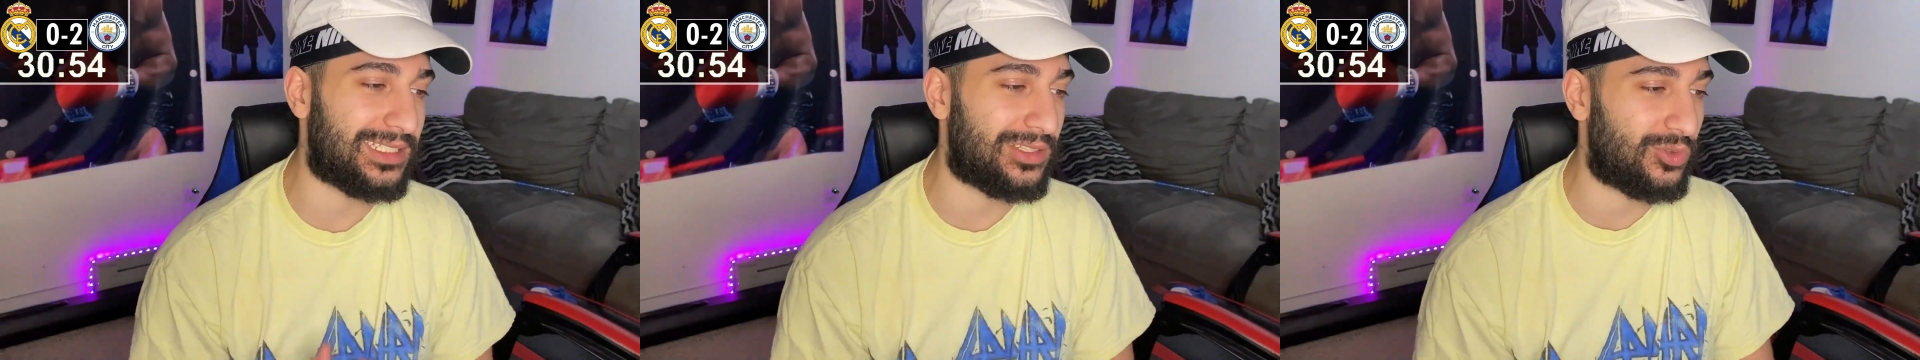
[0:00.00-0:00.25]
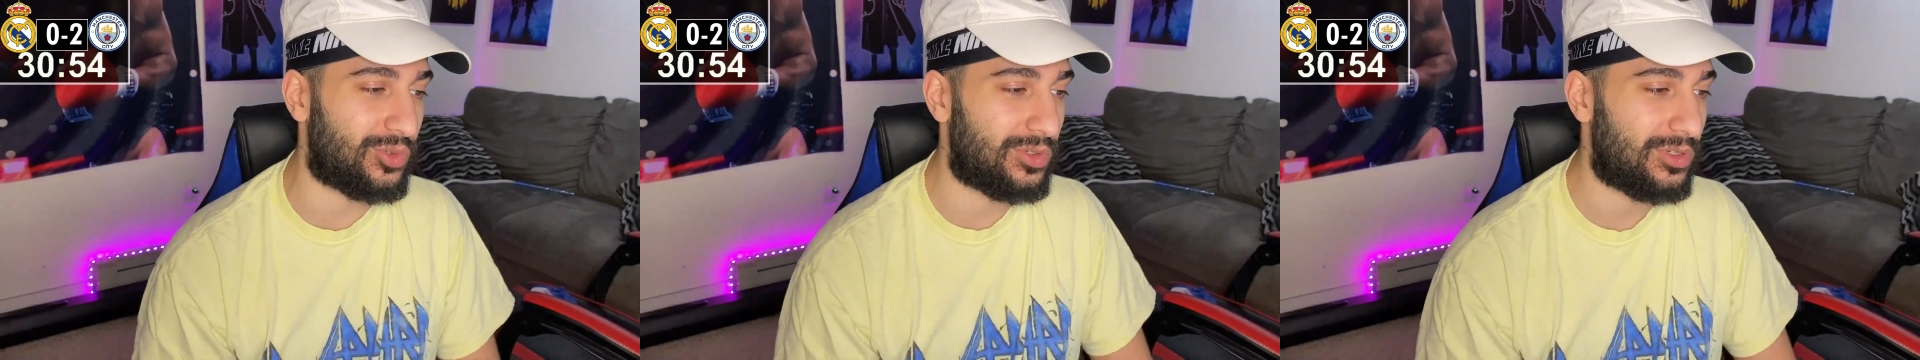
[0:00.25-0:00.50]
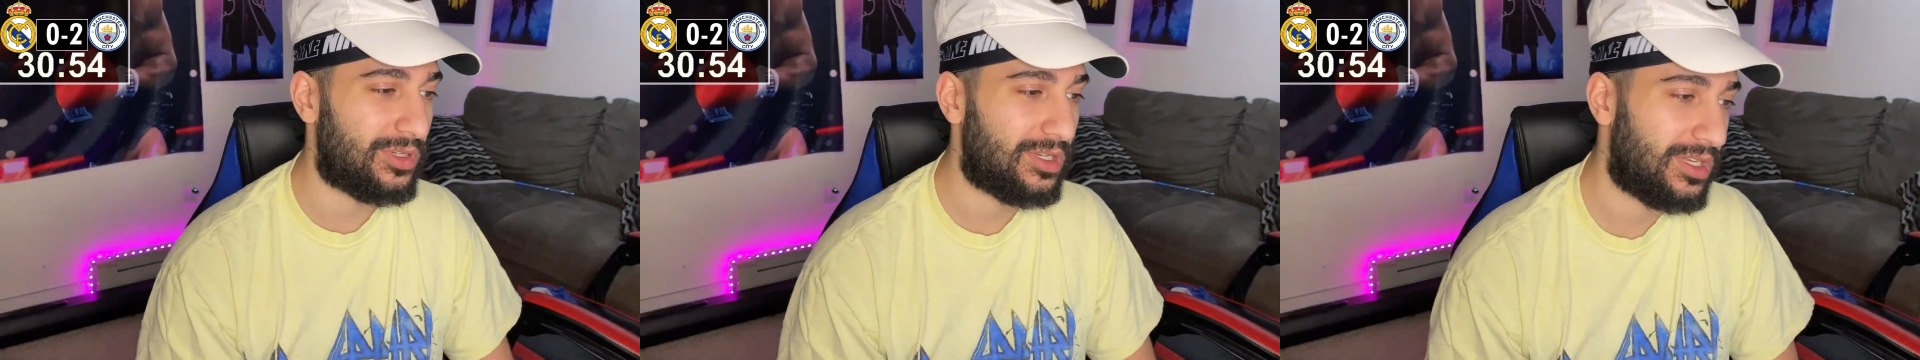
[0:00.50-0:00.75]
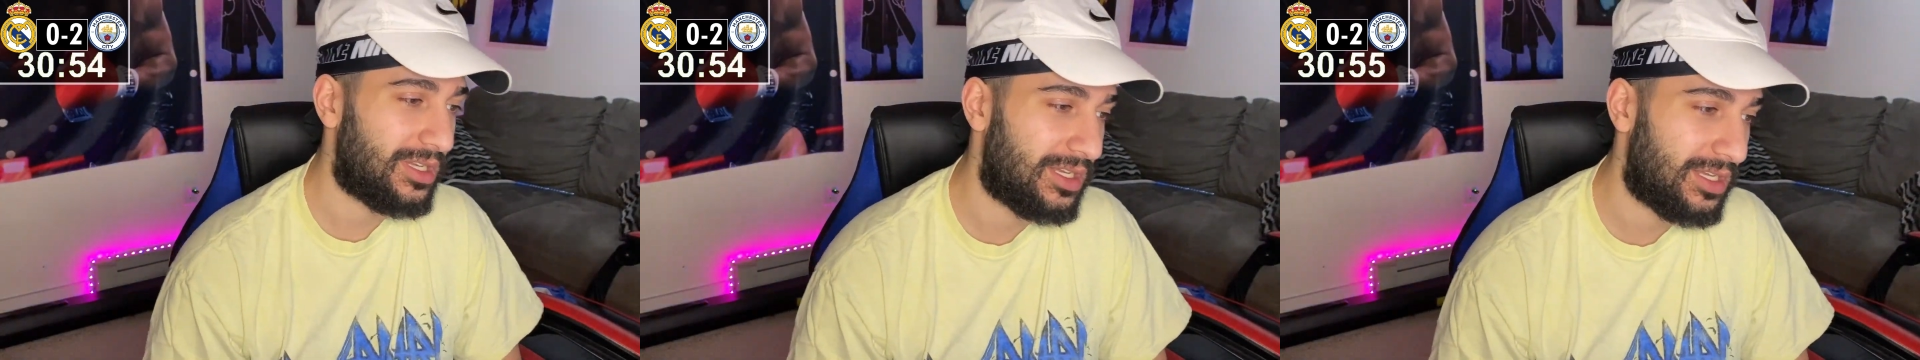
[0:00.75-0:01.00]
little.
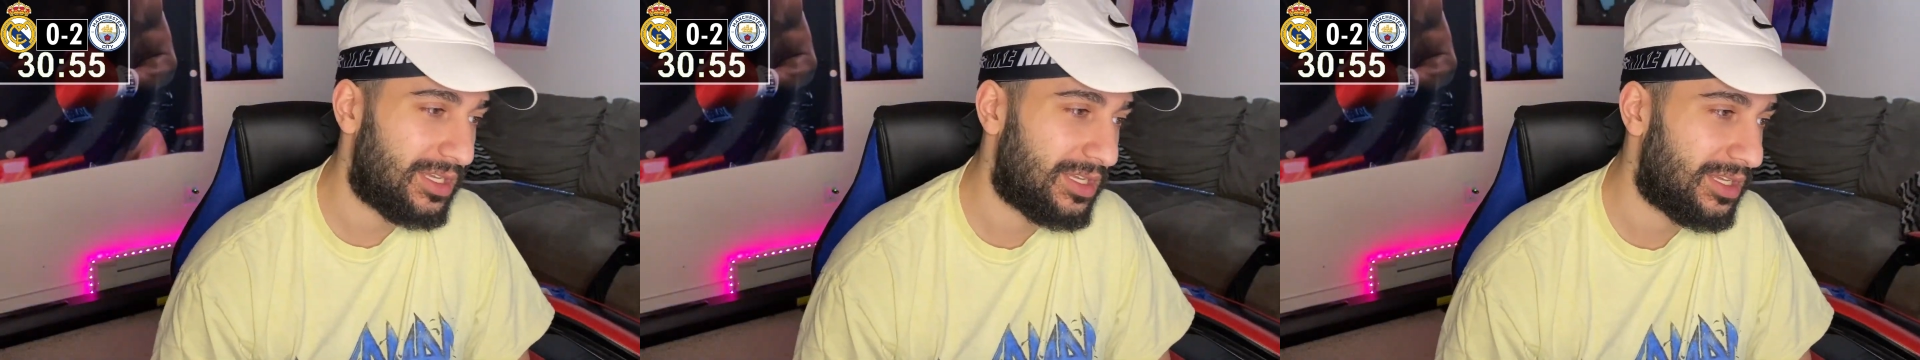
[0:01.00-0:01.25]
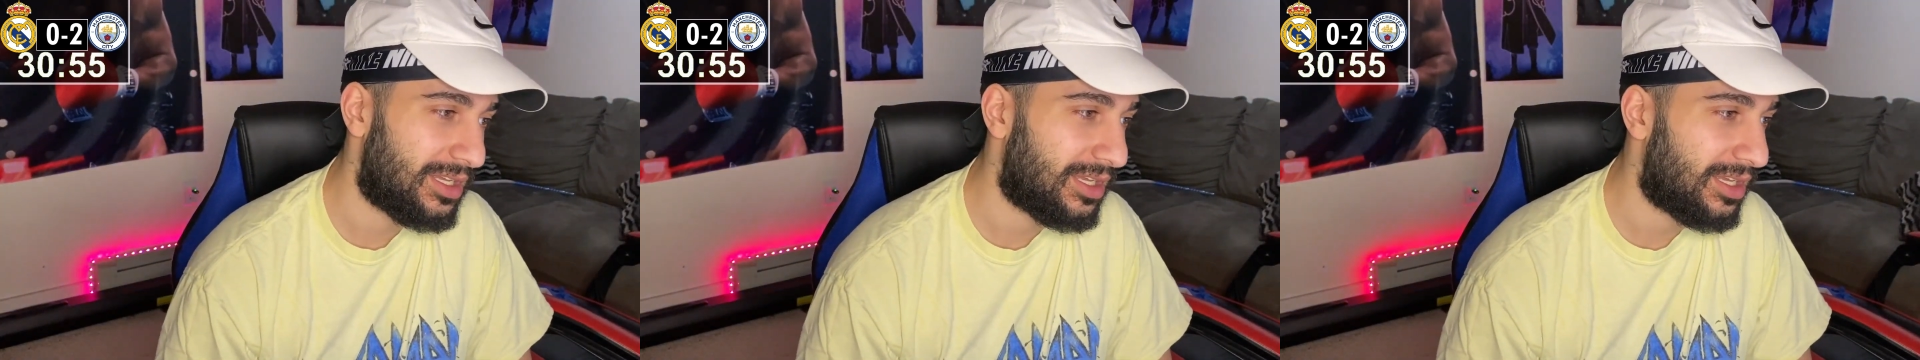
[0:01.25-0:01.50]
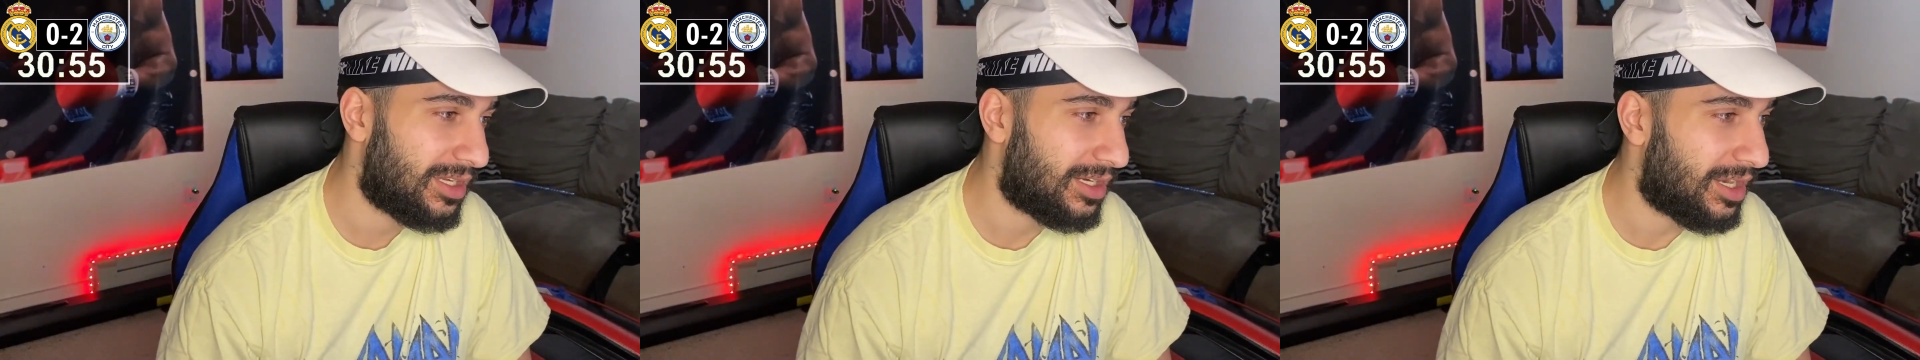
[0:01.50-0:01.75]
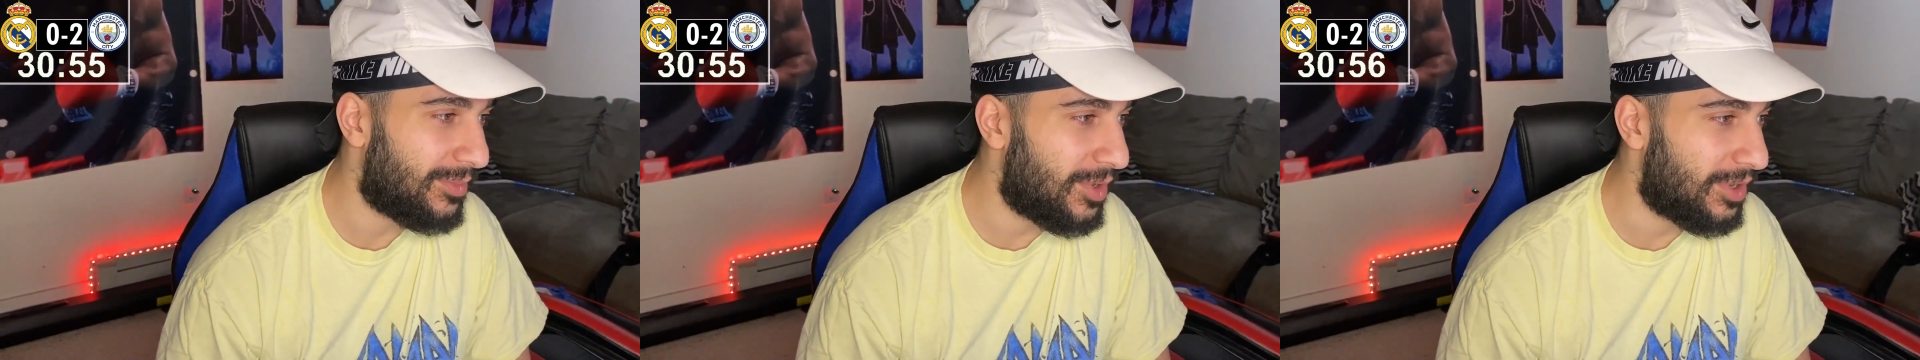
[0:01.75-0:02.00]

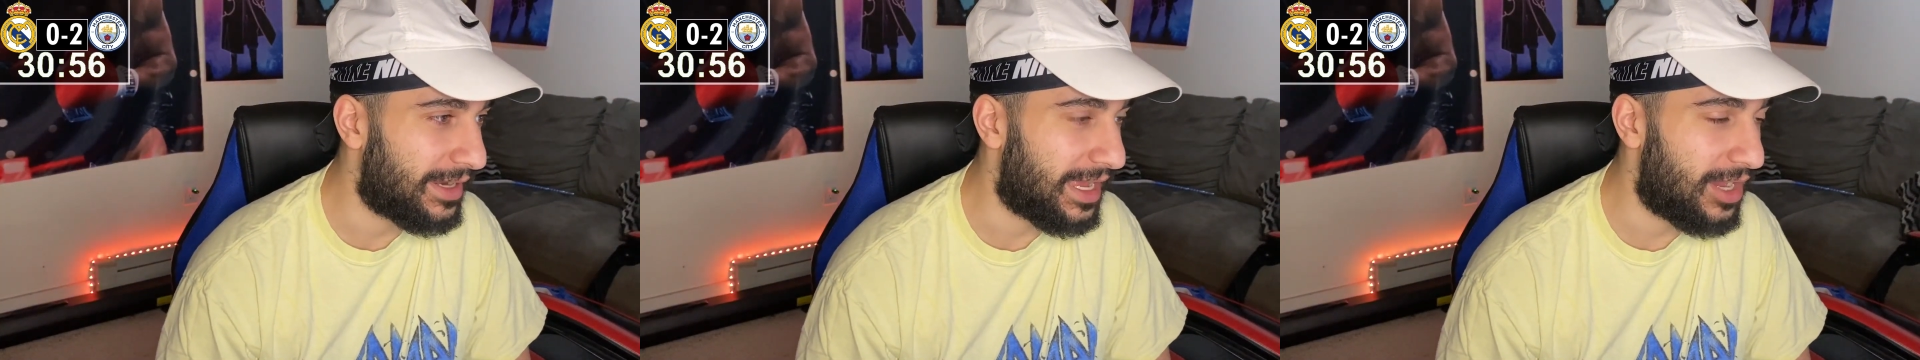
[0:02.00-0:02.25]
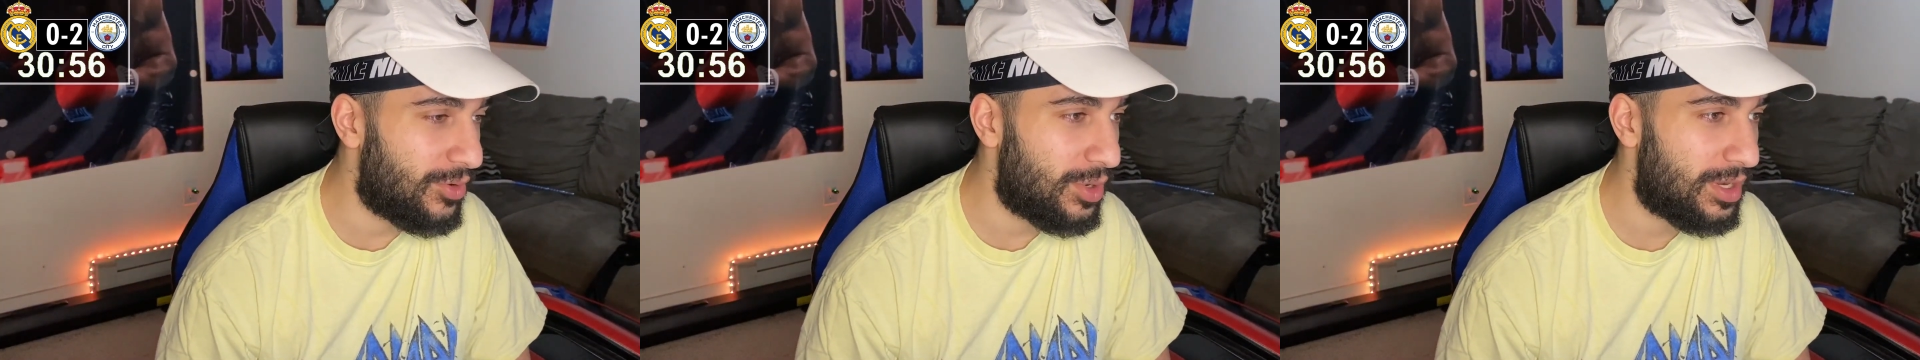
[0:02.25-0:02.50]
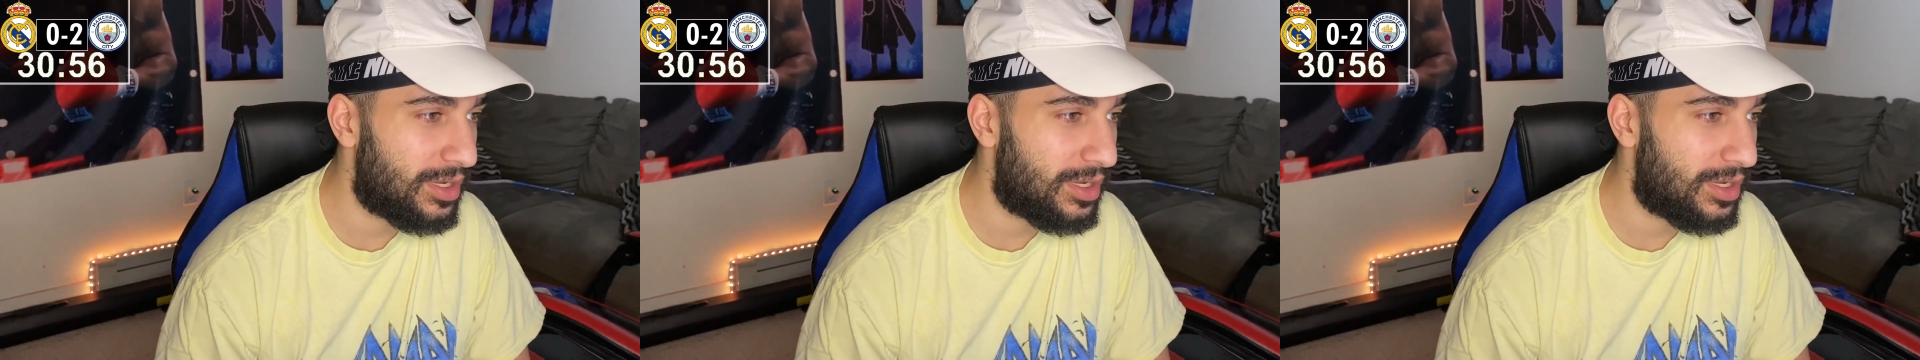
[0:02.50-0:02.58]
Come on now.